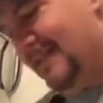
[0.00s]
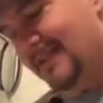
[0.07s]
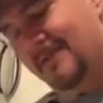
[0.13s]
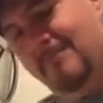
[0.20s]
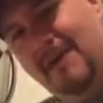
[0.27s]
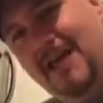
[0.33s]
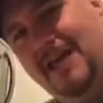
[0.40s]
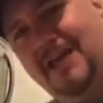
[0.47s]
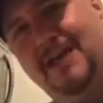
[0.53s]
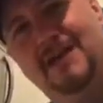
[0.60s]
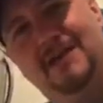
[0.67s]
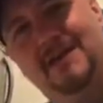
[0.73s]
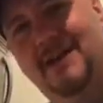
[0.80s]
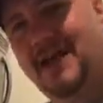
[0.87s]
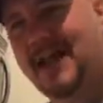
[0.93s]
make it.
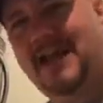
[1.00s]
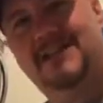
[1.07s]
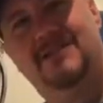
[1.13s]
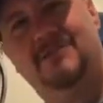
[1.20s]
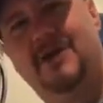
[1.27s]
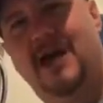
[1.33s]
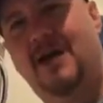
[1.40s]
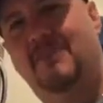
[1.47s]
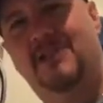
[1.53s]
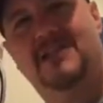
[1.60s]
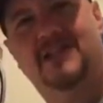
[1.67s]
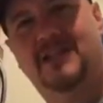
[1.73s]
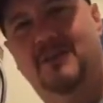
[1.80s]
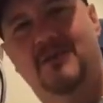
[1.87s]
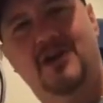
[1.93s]
Add some comments.
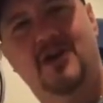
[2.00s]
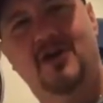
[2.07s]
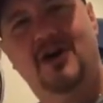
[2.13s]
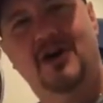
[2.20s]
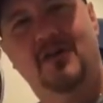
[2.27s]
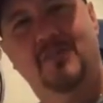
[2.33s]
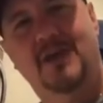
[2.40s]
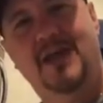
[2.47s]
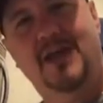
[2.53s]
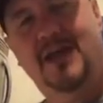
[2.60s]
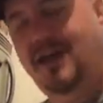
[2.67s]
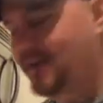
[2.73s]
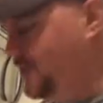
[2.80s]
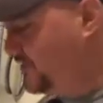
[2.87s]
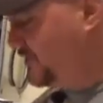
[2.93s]
Let me know how you